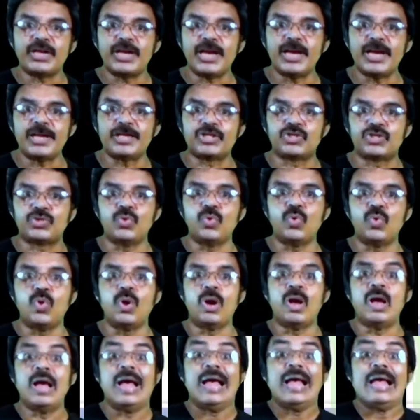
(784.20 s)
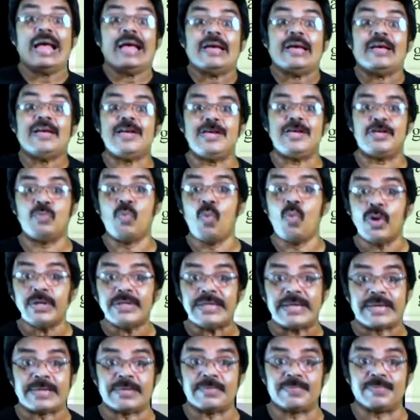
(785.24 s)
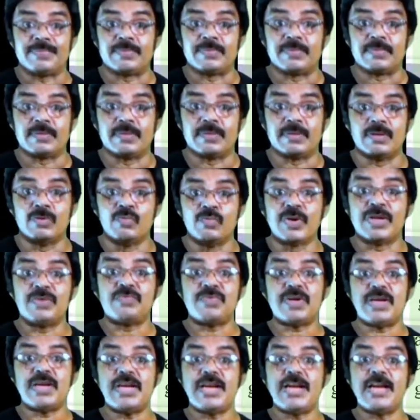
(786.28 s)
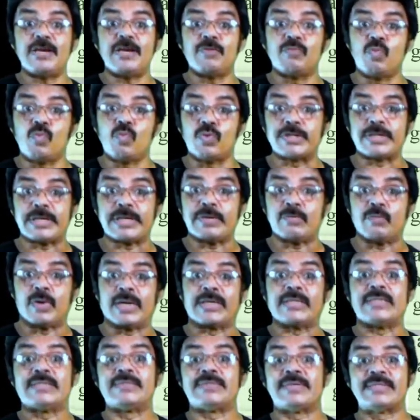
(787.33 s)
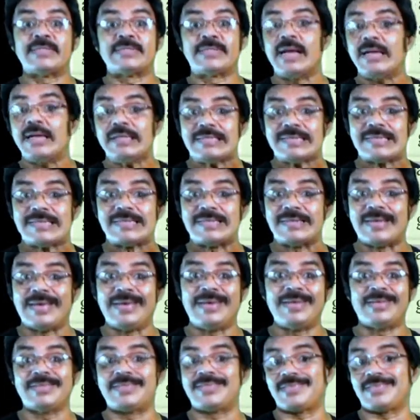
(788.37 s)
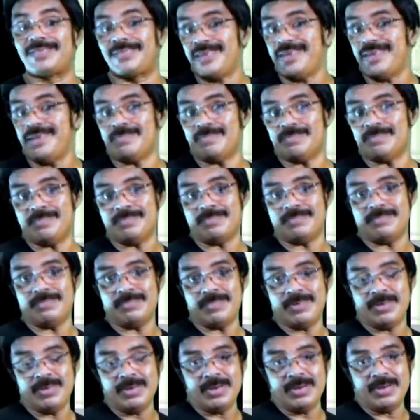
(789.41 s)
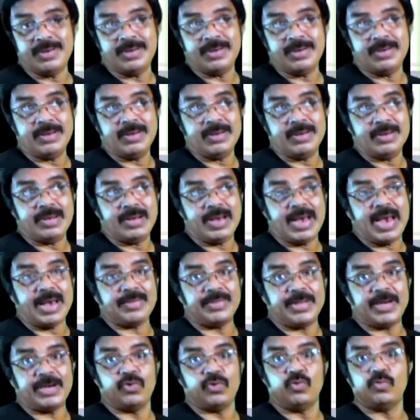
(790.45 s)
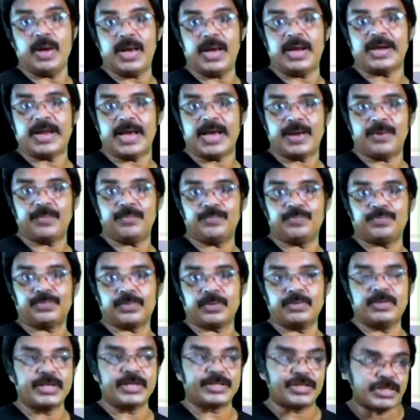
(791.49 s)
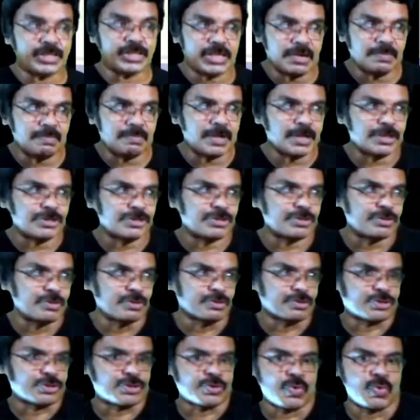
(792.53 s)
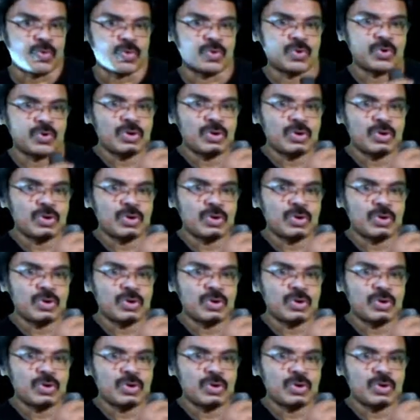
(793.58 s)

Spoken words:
heat to heat water. When we heat water, what is resulted? It is steam. In the Himalaya, the steam is used to